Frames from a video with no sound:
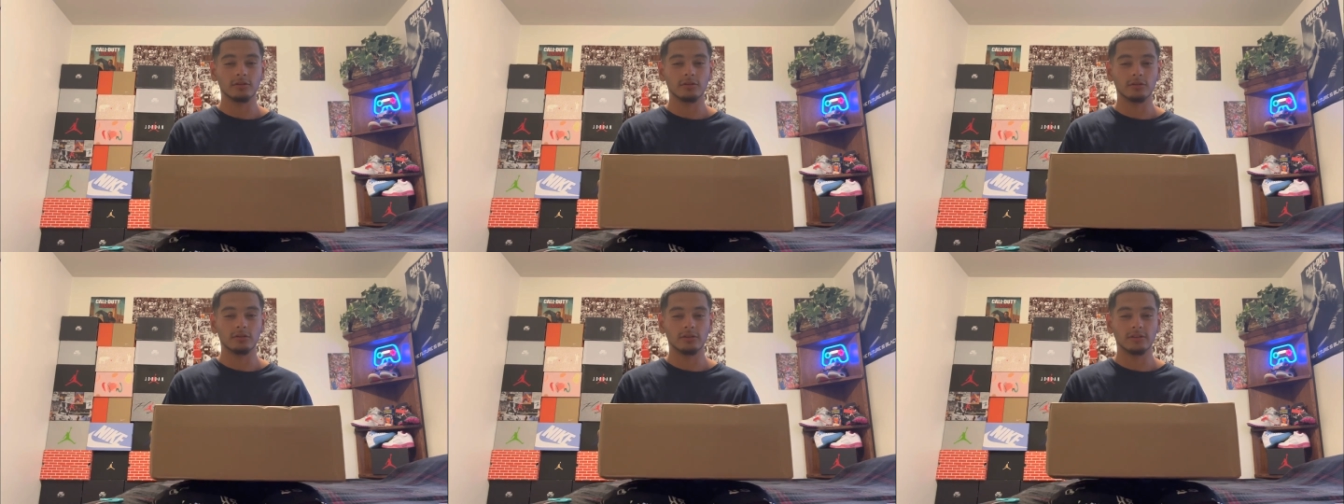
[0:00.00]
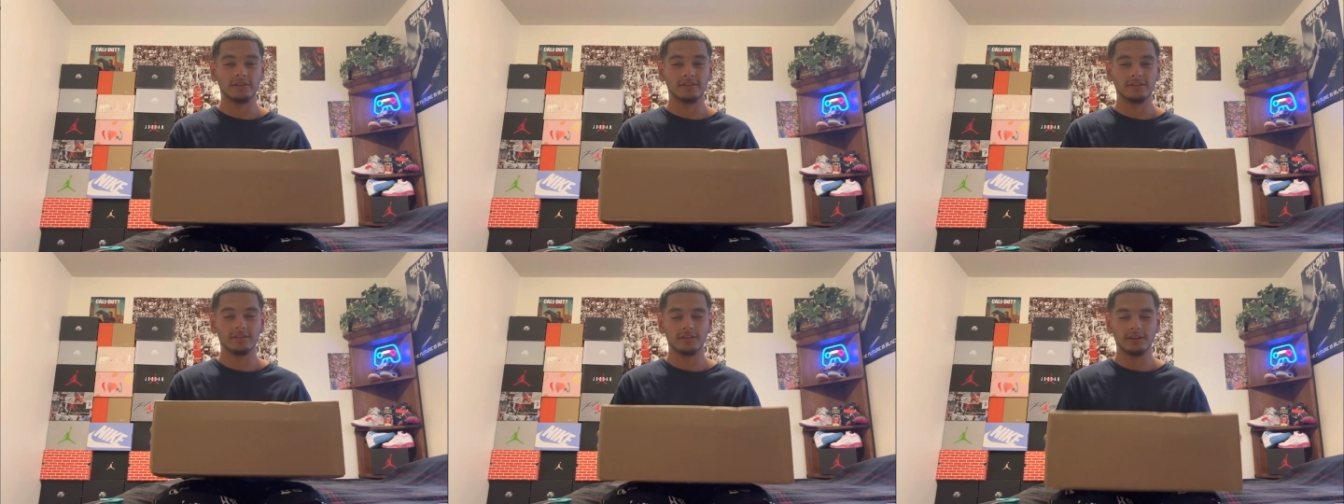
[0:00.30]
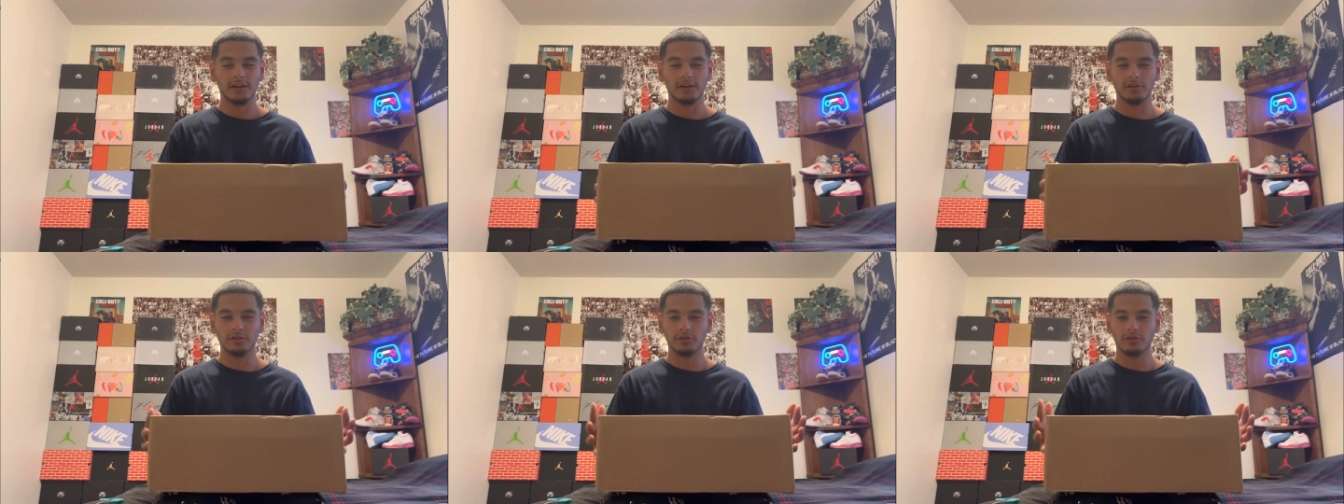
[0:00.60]
the
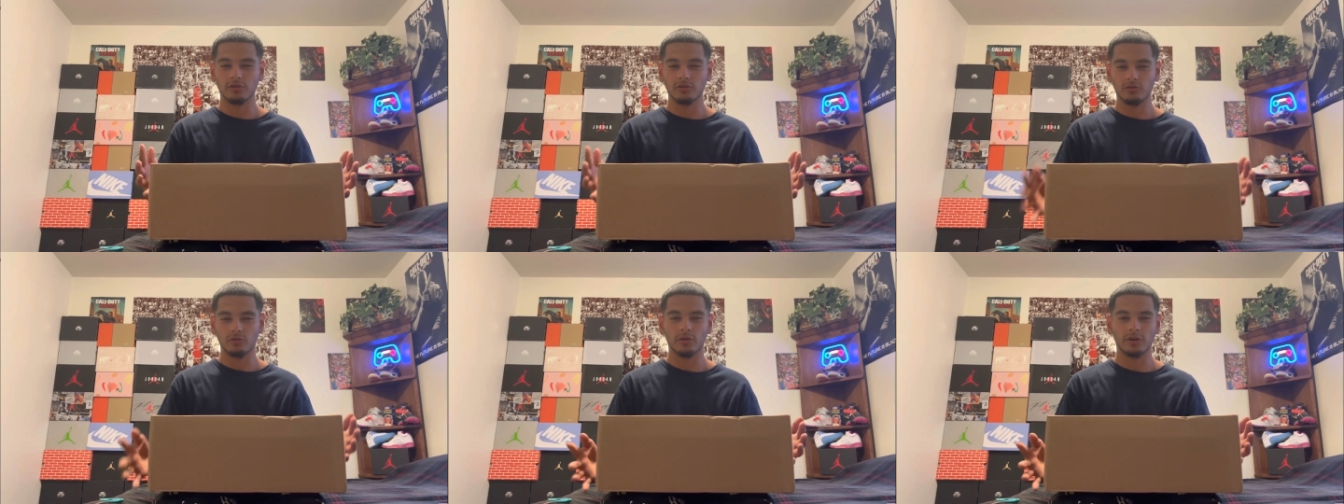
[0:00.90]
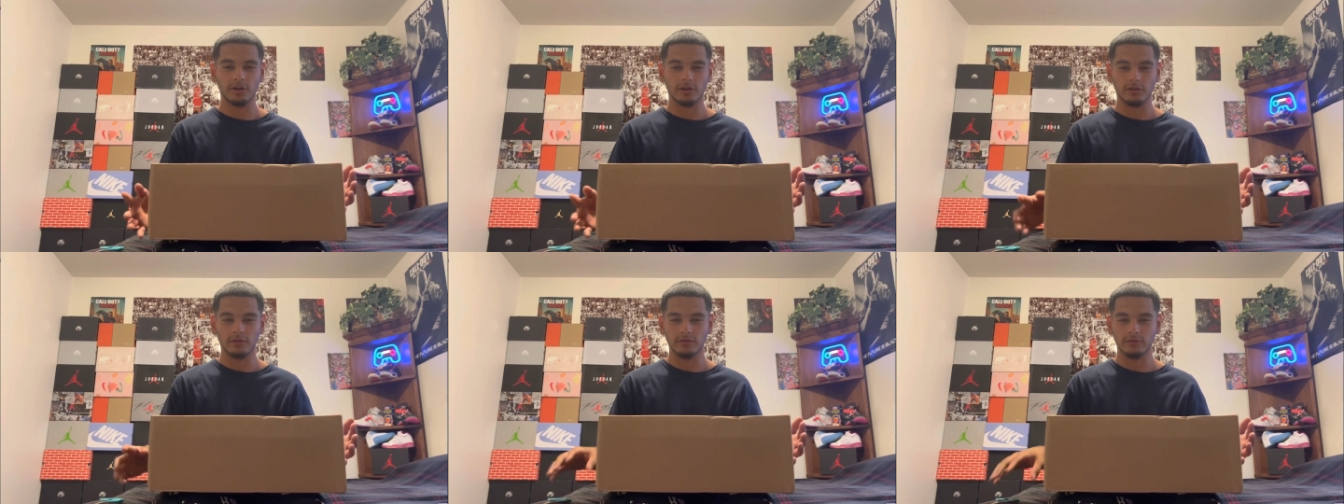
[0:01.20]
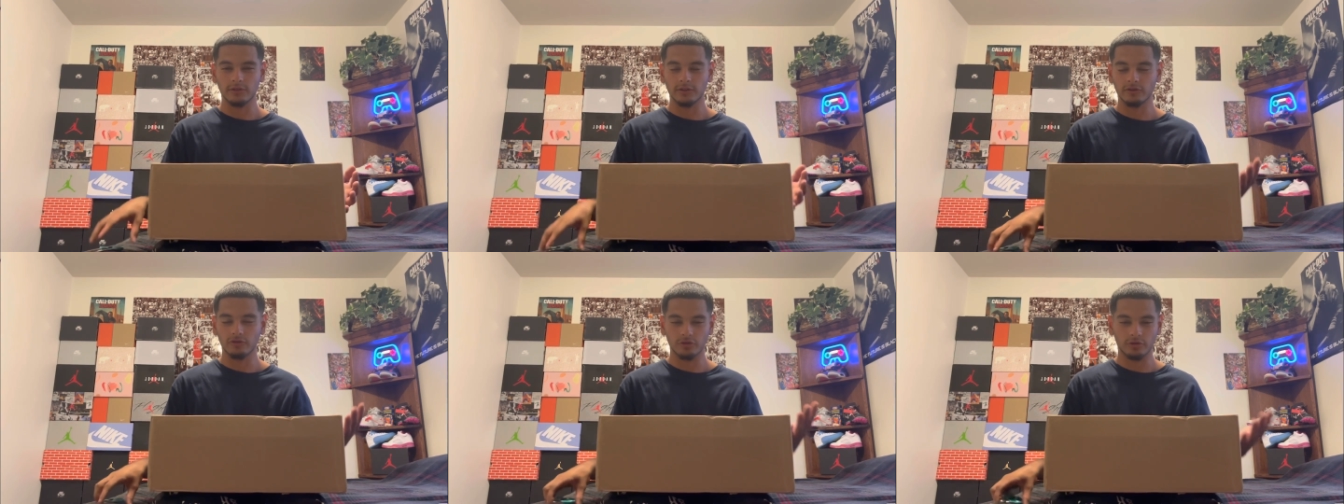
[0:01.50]
Stealth 12,
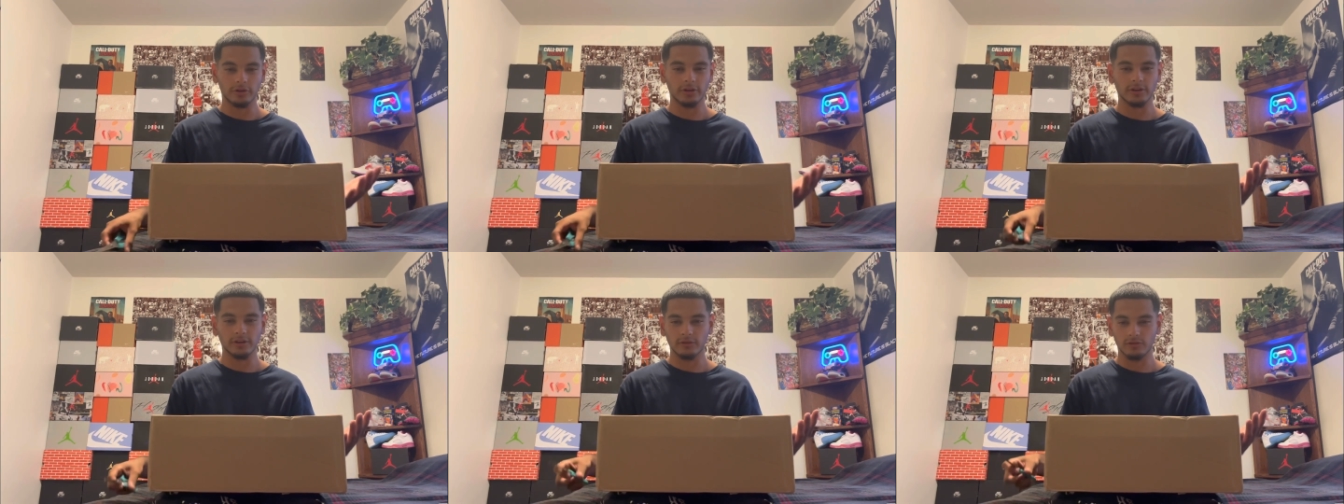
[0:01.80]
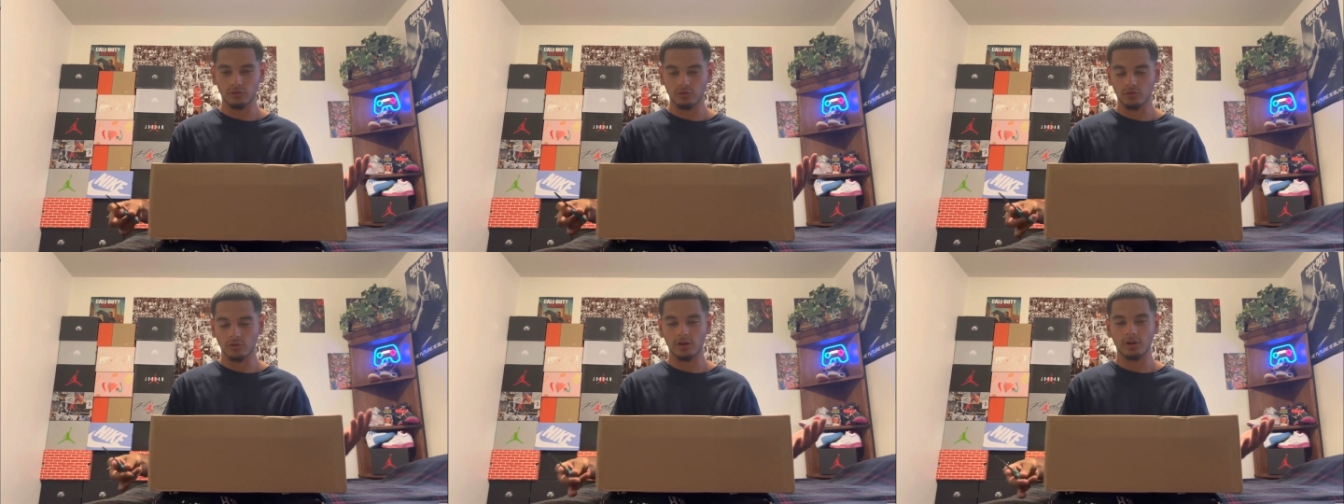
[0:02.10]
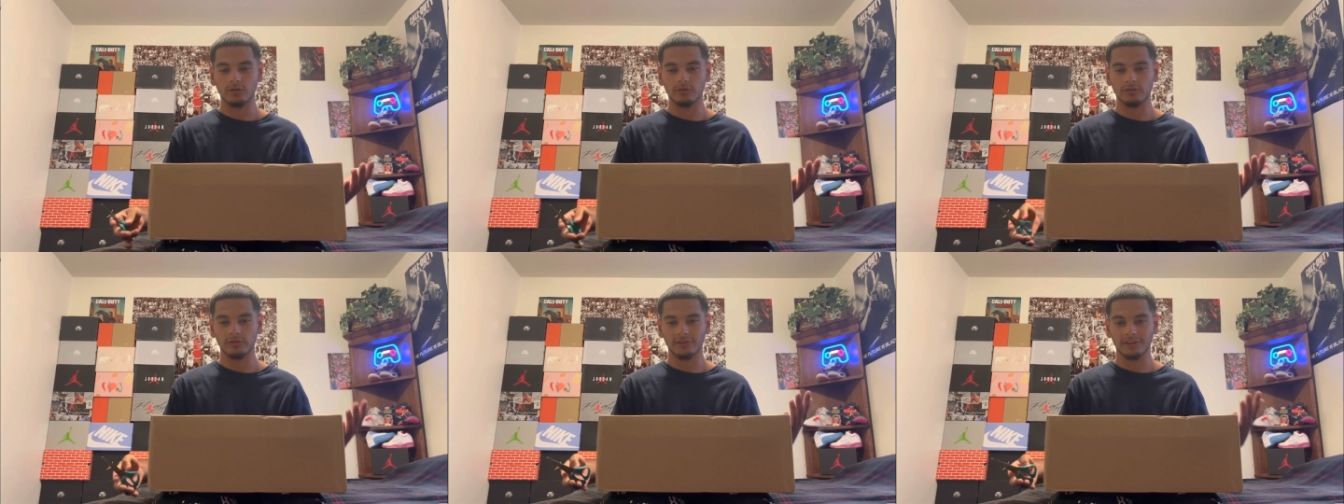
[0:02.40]
the Jordan
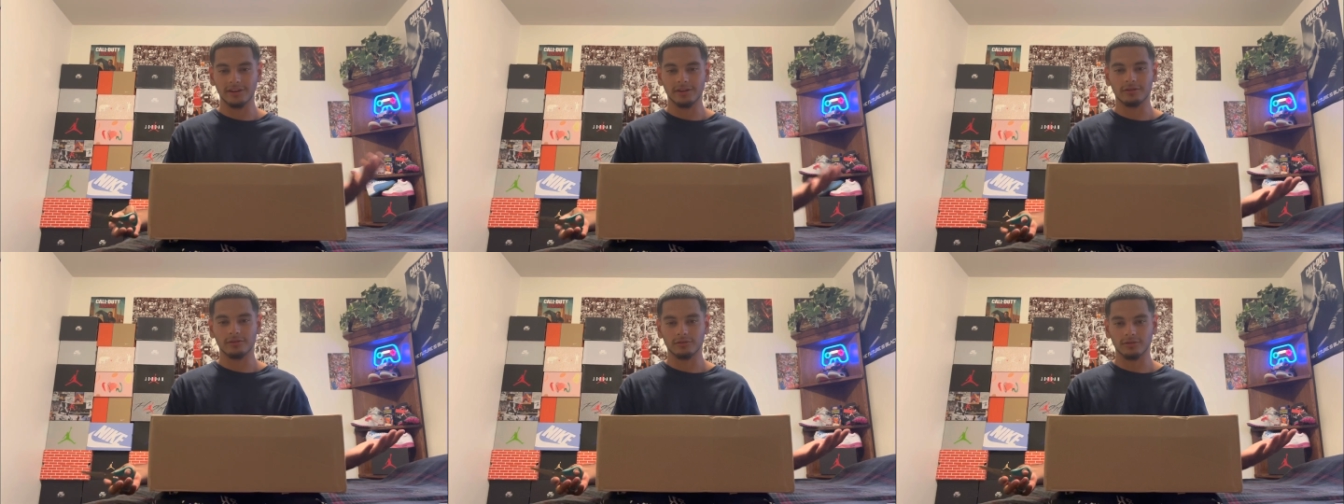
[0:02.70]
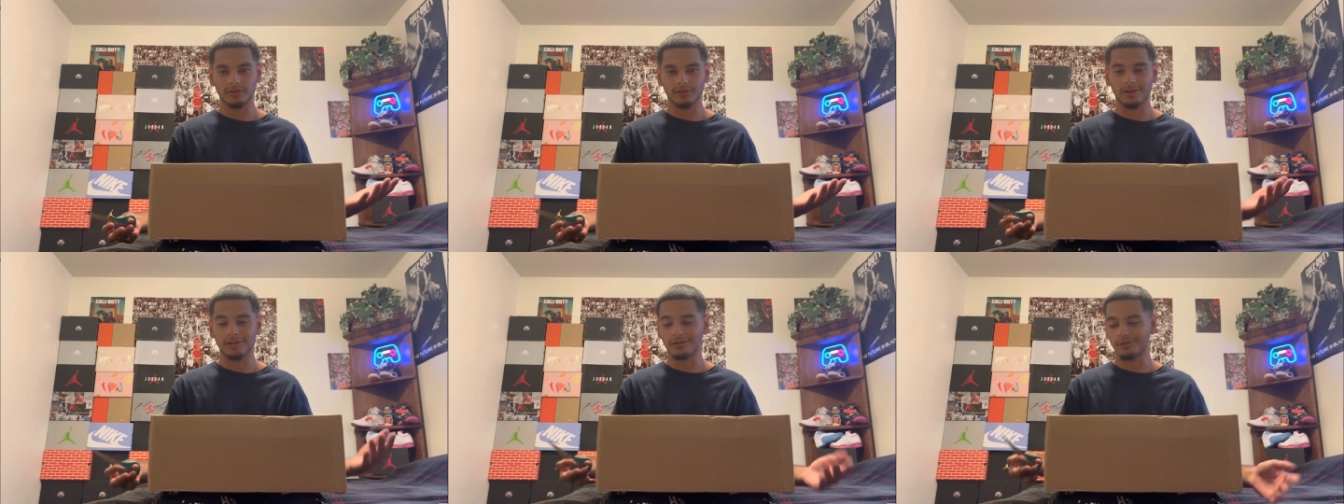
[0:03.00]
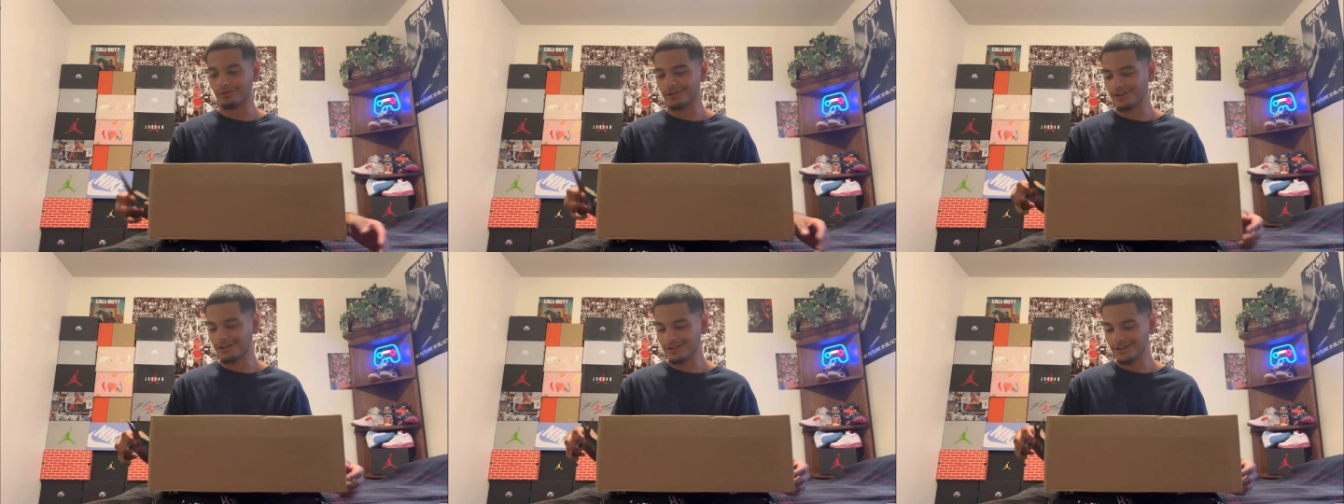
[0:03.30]
12 Stealth
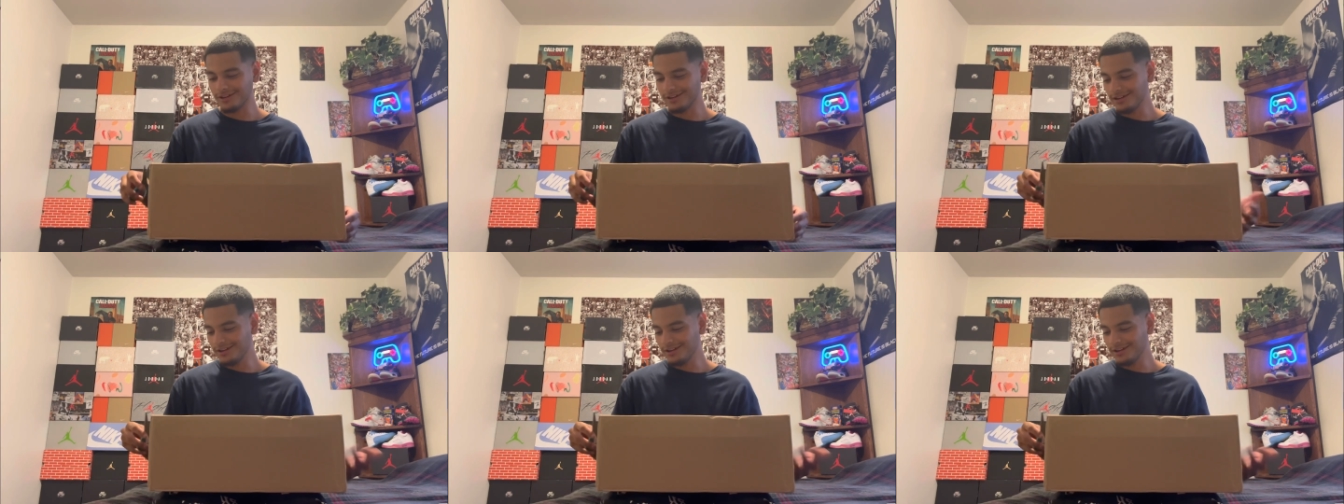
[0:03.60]
colorway.